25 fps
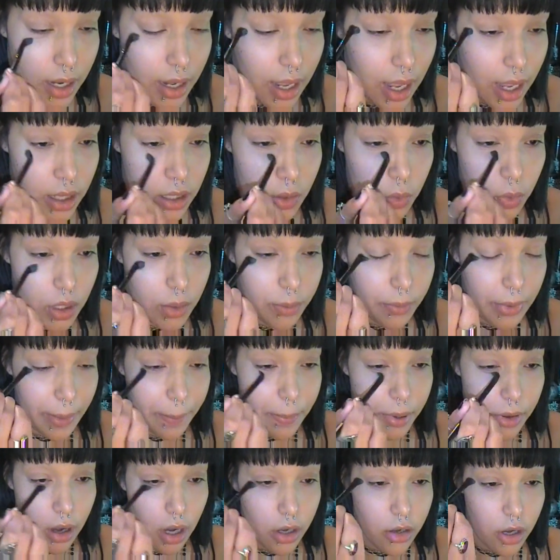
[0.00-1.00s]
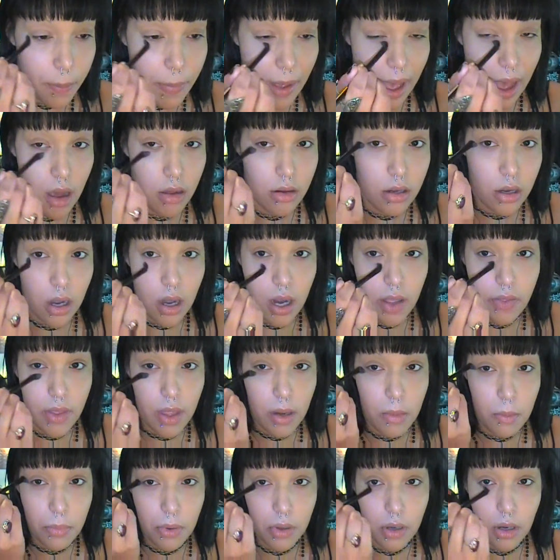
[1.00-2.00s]
you wouldn't like put on your powder and
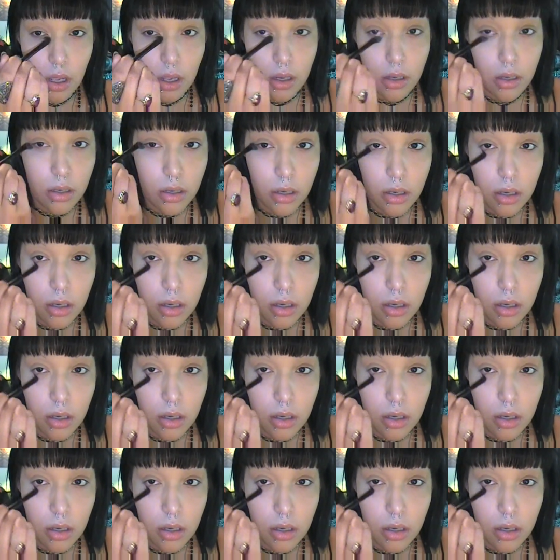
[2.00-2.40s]
then put on